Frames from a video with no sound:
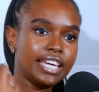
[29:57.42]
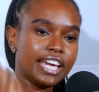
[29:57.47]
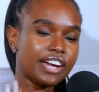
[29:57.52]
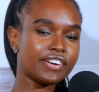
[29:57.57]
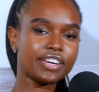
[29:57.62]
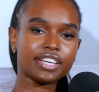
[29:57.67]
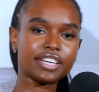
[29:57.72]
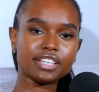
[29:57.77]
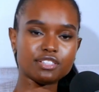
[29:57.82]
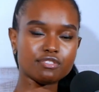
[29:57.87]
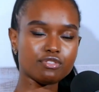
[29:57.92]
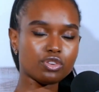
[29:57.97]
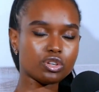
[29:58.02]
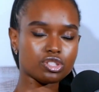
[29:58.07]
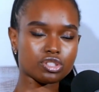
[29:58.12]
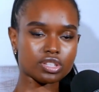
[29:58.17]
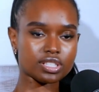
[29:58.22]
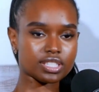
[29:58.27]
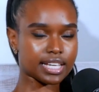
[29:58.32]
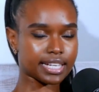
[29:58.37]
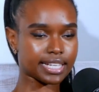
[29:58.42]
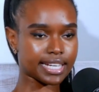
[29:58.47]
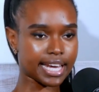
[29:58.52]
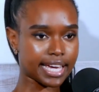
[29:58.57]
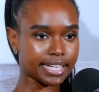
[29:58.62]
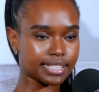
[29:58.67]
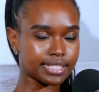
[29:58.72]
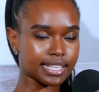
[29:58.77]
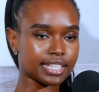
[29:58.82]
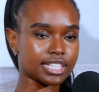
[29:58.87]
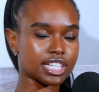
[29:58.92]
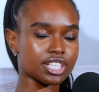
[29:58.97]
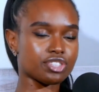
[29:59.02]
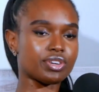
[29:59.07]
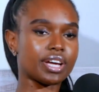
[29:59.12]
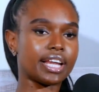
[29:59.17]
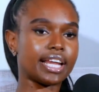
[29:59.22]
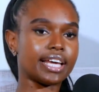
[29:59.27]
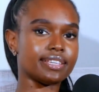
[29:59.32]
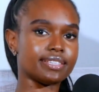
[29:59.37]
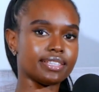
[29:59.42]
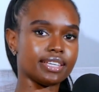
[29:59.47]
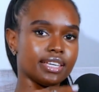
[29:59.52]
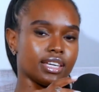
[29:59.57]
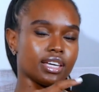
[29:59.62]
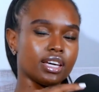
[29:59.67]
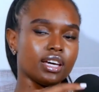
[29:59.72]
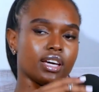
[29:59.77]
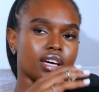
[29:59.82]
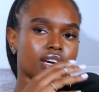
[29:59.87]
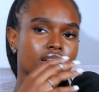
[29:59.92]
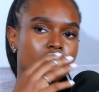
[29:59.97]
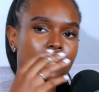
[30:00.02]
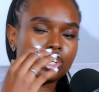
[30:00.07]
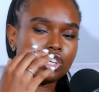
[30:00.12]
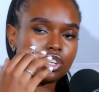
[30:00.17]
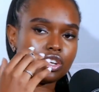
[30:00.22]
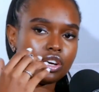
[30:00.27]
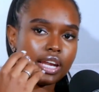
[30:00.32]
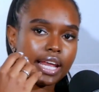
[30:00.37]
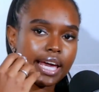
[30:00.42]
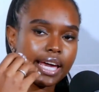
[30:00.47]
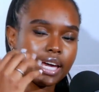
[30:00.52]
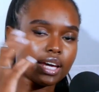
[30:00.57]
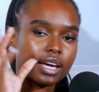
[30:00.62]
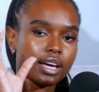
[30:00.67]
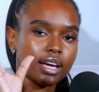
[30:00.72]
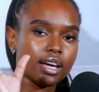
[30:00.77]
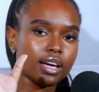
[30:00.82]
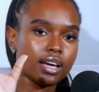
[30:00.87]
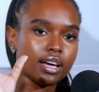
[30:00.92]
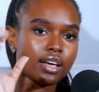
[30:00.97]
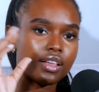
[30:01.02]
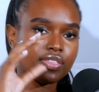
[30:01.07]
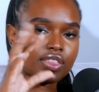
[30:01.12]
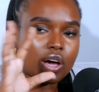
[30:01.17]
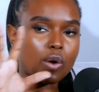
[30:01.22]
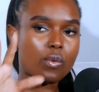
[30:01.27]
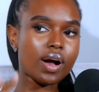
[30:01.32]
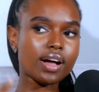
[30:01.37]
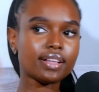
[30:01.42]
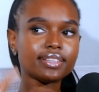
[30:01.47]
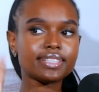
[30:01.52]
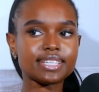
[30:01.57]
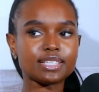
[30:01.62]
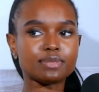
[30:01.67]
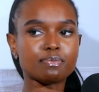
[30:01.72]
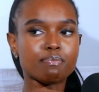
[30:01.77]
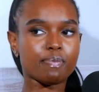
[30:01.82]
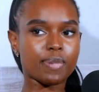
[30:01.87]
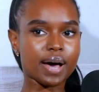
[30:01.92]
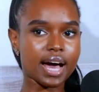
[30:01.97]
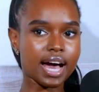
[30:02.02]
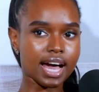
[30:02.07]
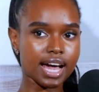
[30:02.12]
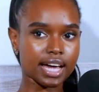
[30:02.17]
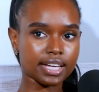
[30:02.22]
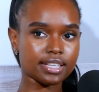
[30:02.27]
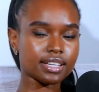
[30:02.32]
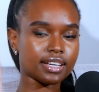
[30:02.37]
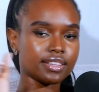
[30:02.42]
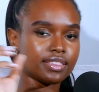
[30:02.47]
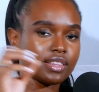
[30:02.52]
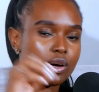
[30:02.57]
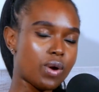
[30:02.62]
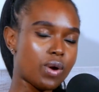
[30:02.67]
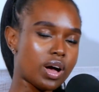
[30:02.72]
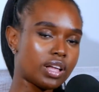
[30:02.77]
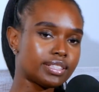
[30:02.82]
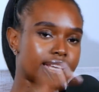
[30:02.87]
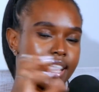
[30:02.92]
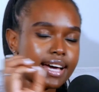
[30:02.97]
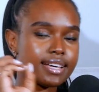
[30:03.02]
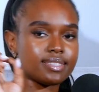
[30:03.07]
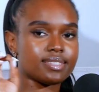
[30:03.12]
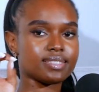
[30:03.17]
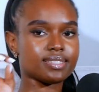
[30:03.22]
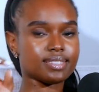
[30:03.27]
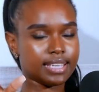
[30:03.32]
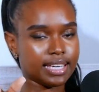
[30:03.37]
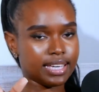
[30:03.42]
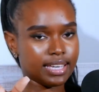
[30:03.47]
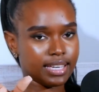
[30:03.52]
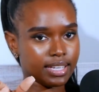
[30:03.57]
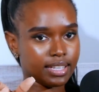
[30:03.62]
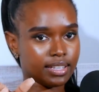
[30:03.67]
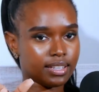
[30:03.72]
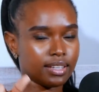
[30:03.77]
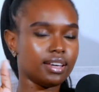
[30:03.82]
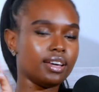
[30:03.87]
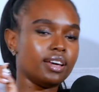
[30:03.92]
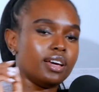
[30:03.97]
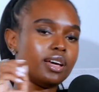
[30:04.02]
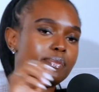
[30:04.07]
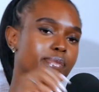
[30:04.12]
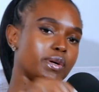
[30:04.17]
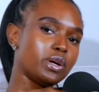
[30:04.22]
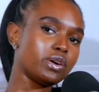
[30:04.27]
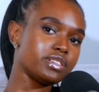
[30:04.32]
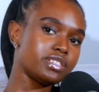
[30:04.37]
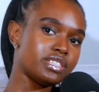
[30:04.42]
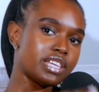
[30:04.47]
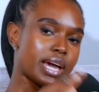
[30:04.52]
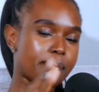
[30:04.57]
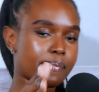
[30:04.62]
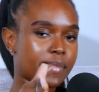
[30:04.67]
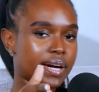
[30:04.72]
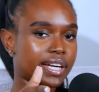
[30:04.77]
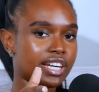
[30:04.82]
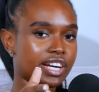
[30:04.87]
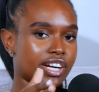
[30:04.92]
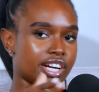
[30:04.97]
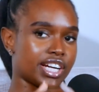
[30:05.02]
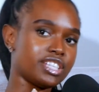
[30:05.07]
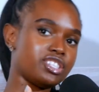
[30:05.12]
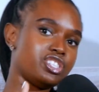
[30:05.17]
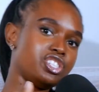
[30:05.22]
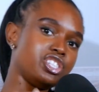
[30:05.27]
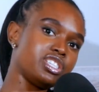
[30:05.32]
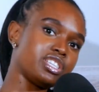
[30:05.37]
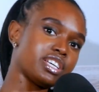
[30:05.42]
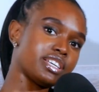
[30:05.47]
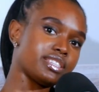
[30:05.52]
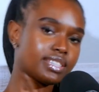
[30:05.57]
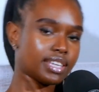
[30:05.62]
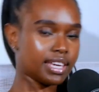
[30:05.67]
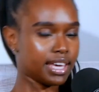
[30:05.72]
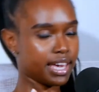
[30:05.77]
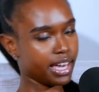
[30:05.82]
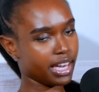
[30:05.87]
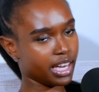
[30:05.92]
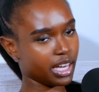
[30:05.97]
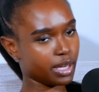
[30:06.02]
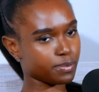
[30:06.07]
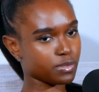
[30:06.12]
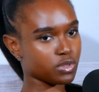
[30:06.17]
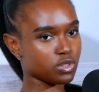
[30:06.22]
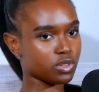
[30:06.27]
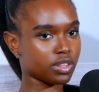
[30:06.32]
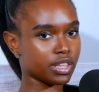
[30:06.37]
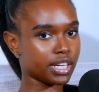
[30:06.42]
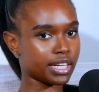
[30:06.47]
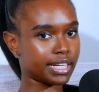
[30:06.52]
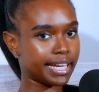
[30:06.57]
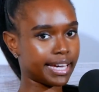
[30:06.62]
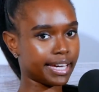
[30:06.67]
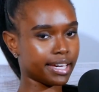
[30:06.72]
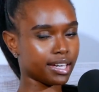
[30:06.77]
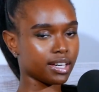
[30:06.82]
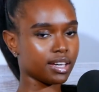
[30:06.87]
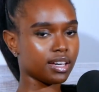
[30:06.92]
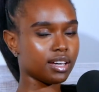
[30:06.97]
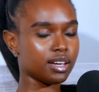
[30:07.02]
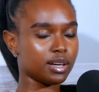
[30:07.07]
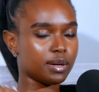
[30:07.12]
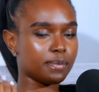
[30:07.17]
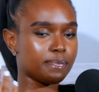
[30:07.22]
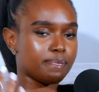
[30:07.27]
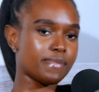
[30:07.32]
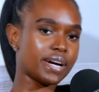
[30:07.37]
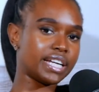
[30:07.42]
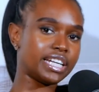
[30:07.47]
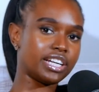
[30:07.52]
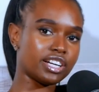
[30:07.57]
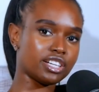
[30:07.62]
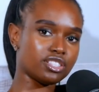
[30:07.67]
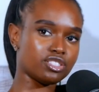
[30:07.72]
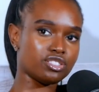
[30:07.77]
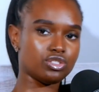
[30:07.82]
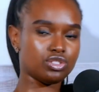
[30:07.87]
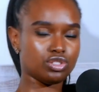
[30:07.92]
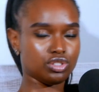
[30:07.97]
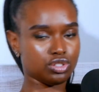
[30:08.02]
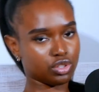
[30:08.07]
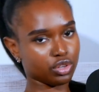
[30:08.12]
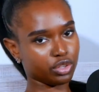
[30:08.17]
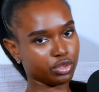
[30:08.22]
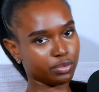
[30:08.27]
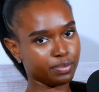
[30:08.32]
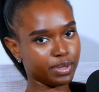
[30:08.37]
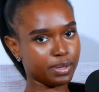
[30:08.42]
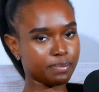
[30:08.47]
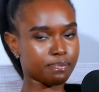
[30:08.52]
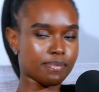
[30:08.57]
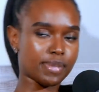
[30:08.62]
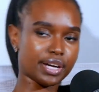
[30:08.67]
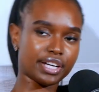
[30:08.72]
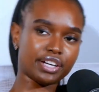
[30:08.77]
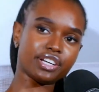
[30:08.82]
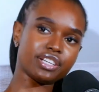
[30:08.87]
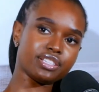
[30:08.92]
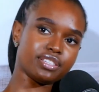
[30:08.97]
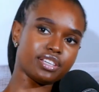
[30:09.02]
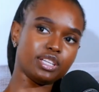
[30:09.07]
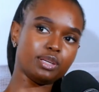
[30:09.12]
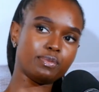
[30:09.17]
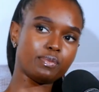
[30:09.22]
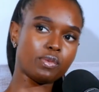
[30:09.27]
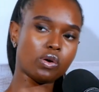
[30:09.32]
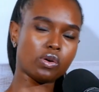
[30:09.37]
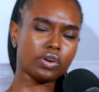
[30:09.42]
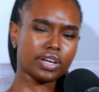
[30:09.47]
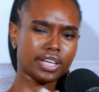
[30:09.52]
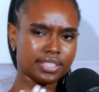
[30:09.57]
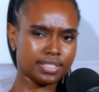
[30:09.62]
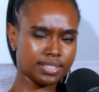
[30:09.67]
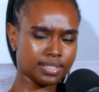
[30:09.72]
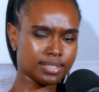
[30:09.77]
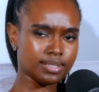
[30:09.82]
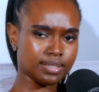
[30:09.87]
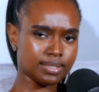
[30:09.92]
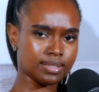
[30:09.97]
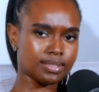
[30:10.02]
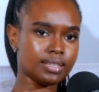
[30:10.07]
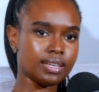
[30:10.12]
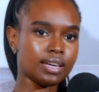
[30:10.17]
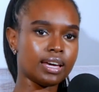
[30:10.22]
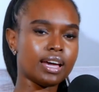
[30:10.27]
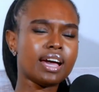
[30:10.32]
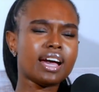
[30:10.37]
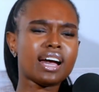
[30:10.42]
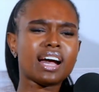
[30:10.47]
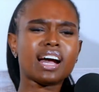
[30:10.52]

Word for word: hearing in devotions at night, and just realizing, you know, like the world is bad the world has sin because they are murderers. Jesus came so that like murderers don't be murderers anymore, etc. etc.